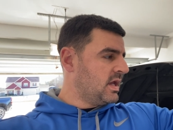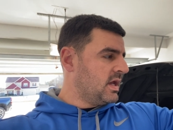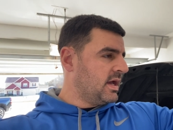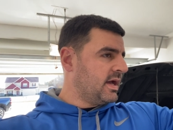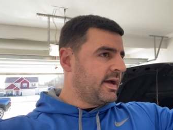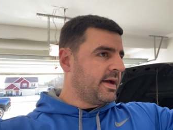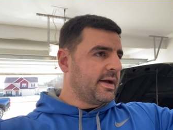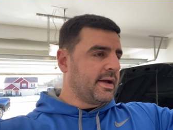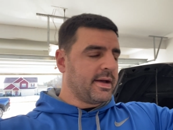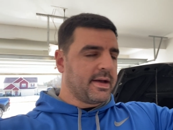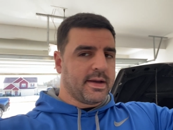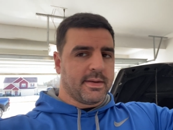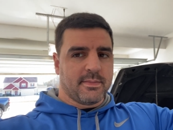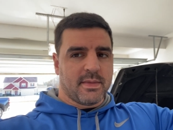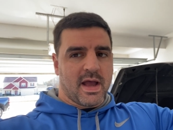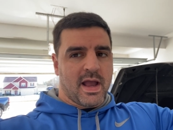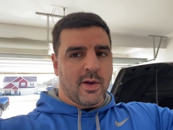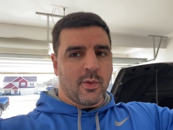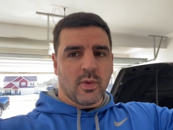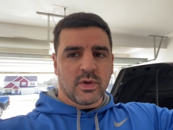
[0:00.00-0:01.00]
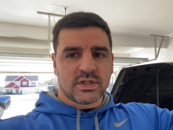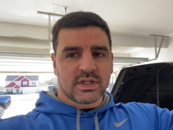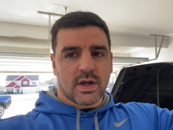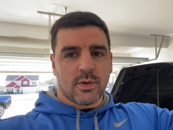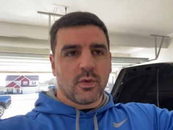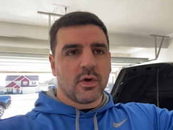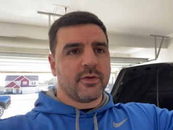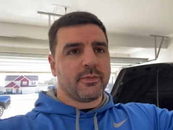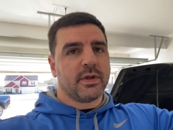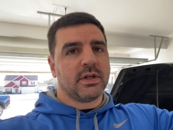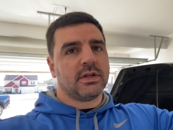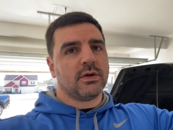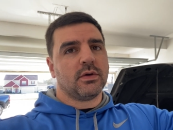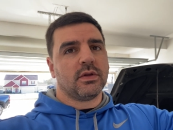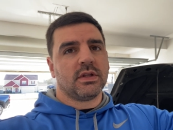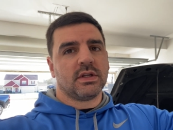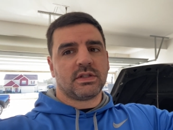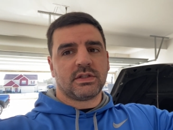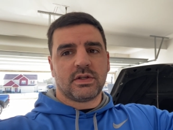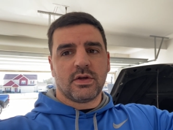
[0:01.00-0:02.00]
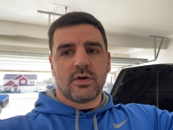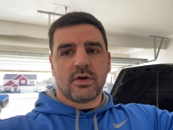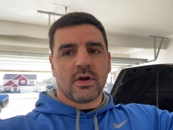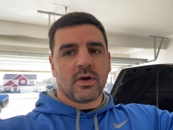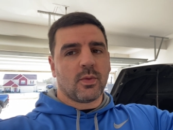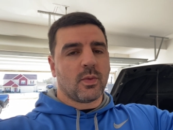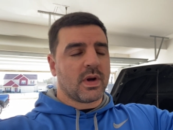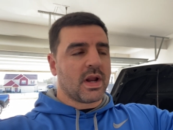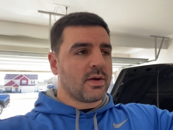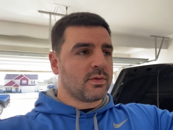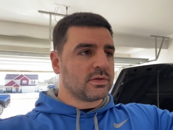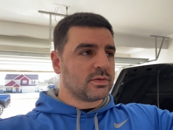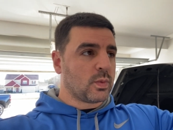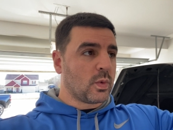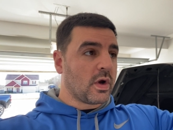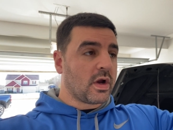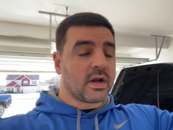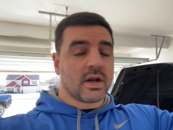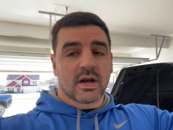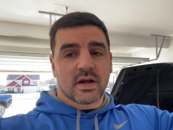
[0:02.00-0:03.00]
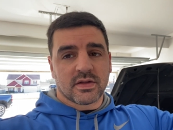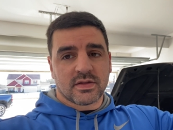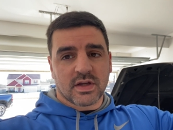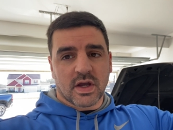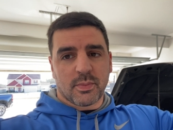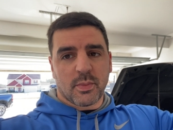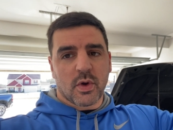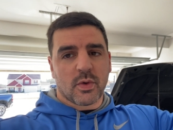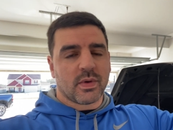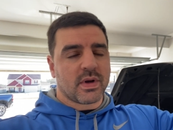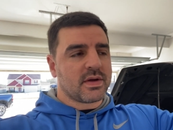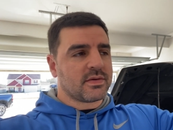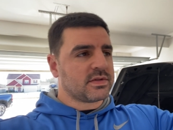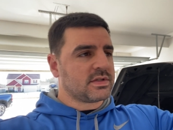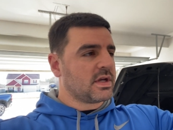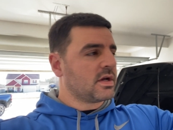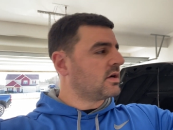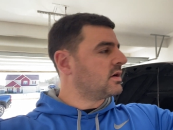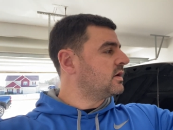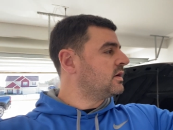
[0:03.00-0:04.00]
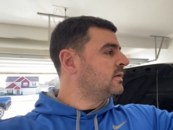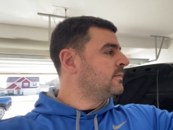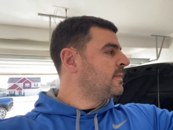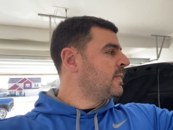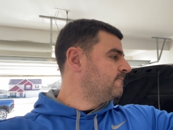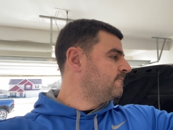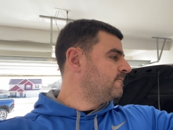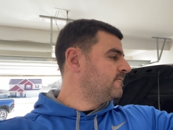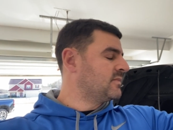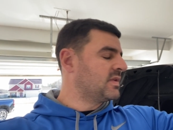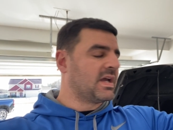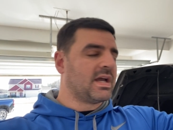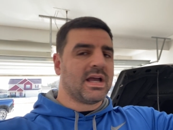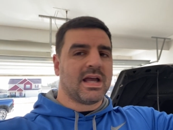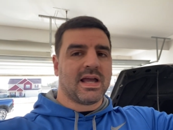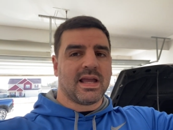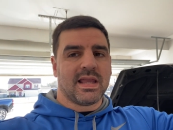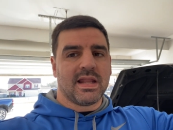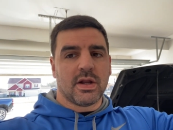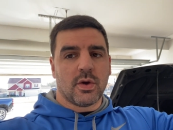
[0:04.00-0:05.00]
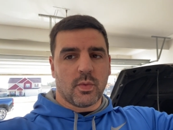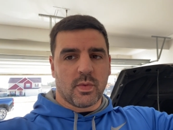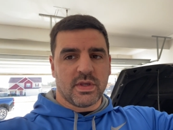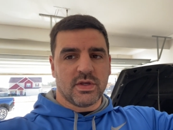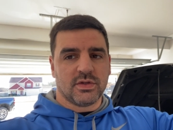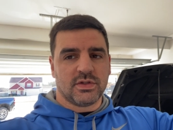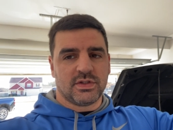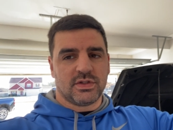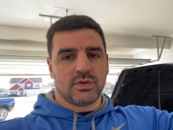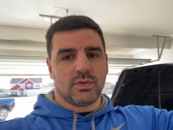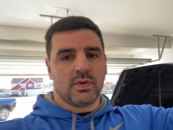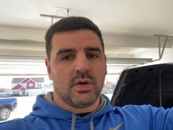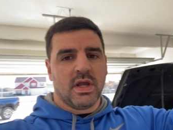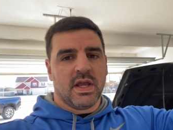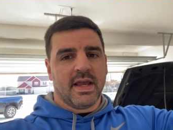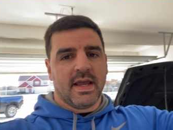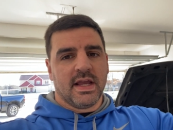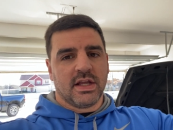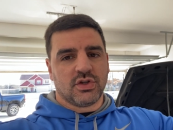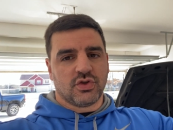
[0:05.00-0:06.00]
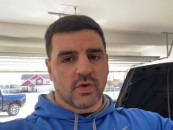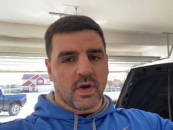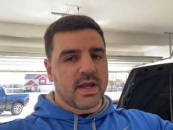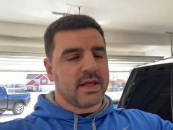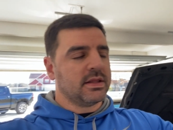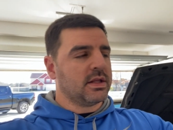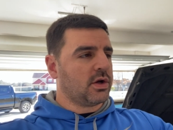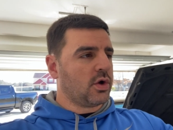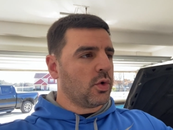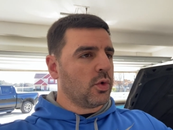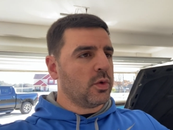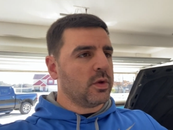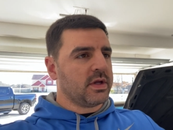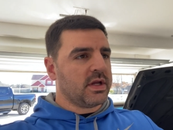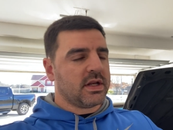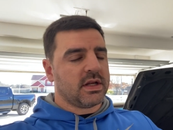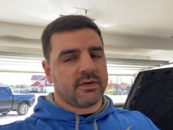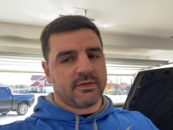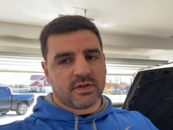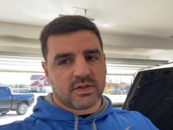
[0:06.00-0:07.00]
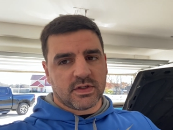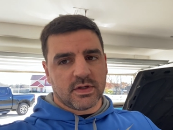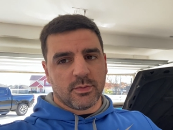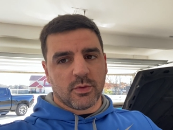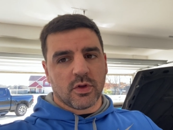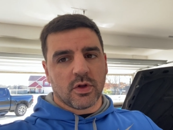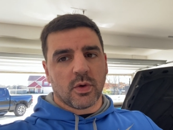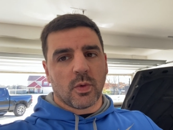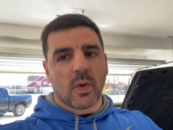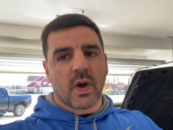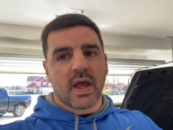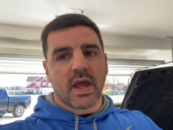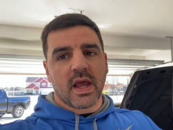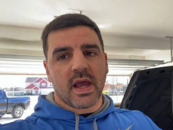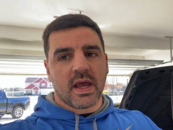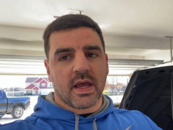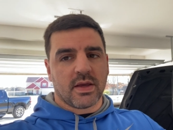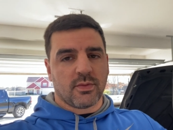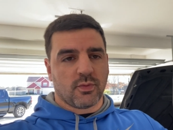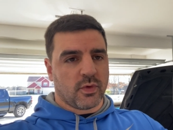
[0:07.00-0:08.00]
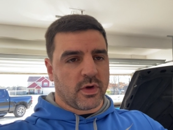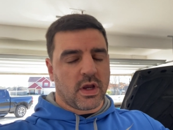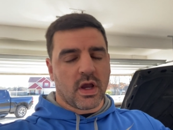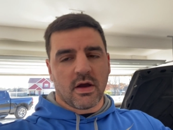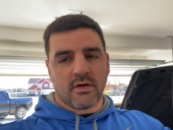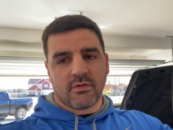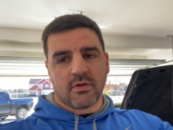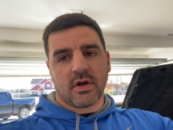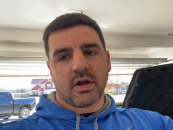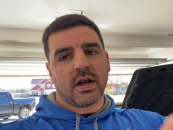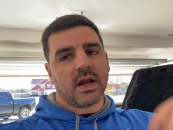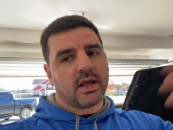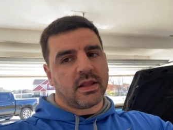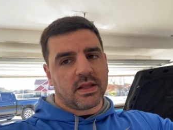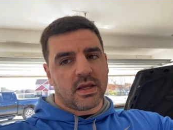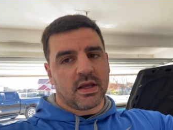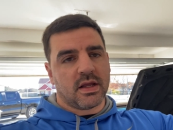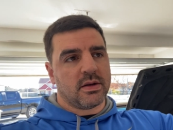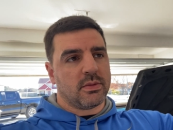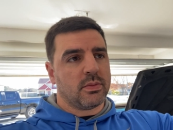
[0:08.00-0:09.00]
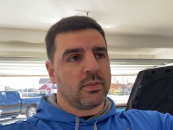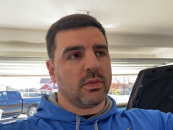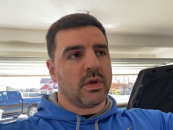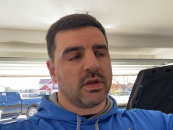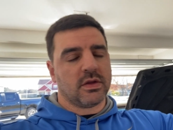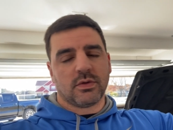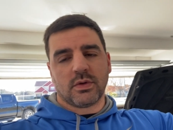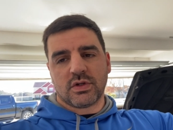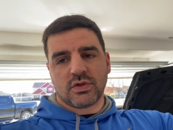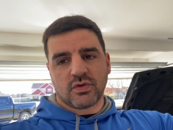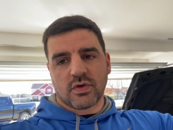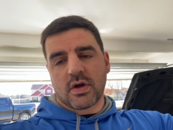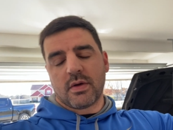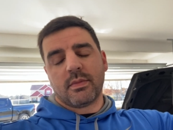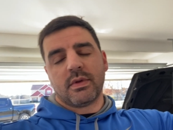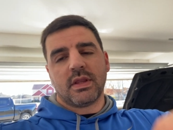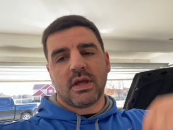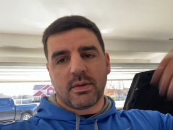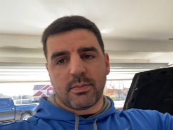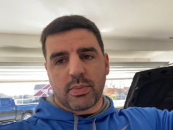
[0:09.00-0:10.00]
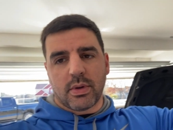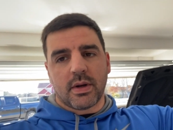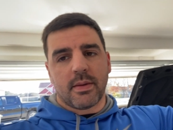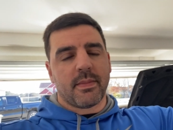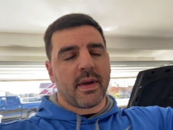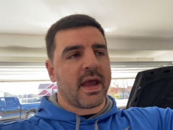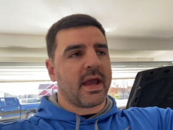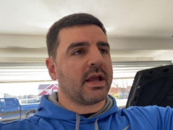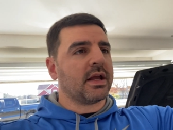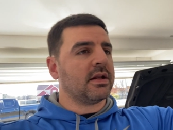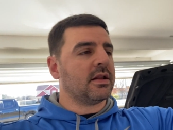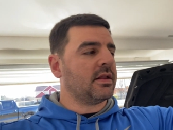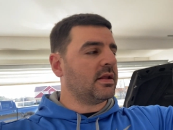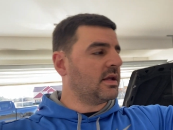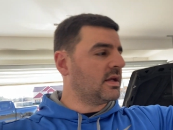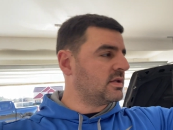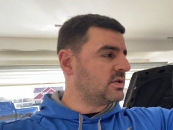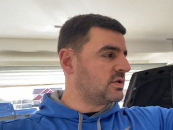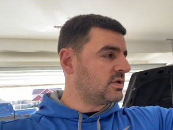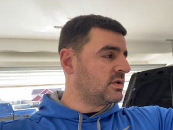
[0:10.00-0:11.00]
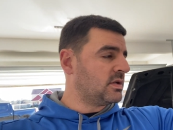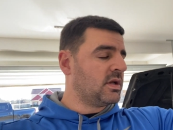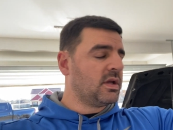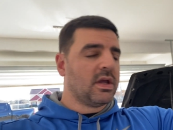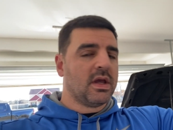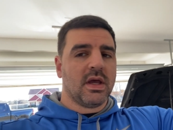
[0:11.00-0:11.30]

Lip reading: I wish I would have been doing this sooner when I was working on a tugboat when I was younger. We used to drain the coolant in a similar way, recover it, and then into a drum, and then put it back into the engine.